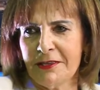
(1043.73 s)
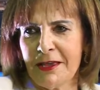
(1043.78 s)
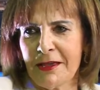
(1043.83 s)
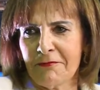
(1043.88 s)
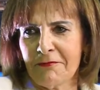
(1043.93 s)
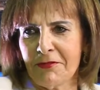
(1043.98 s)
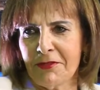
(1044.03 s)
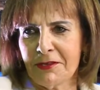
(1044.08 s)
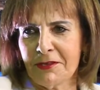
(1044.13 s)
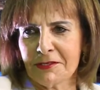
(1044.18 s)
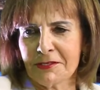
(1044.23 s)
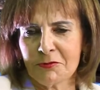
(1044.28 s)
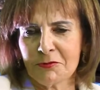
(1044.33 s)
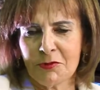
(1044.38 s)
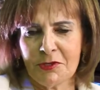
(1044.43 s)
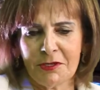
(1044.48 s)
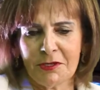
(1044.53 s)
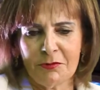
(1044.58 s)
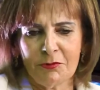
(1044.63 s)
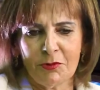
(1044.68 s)
We didn't have
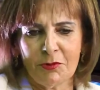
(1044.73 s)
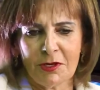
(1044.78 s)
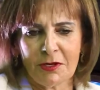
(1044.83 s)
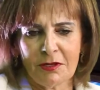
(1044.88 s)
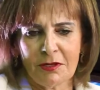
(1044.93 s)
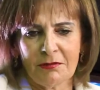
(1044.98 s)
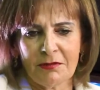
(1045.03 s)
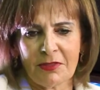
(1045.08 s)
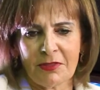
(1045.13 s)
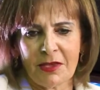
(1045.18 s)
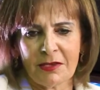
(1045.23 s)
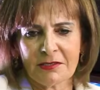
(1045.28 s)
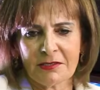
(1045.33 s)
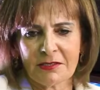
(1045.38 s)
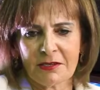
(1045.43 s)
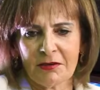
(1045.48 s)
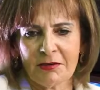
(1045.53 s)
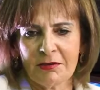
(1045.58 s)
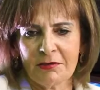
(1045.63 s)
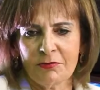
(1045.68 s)
this. We were,
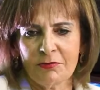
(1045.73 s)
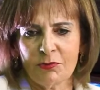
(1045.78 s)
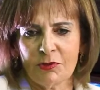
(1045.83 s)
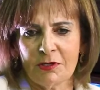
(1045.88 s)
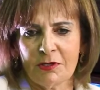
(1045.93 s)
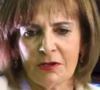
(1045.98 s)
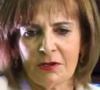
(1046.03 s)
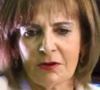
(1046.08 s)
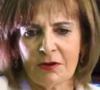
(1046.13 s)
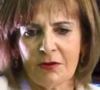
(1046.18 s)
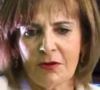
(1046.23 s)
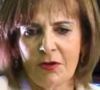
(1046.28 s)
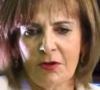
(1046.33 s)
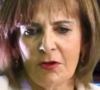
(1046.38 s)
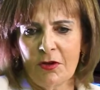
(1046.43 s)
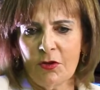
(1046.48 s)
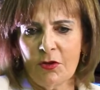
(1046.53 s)
thanks God, we are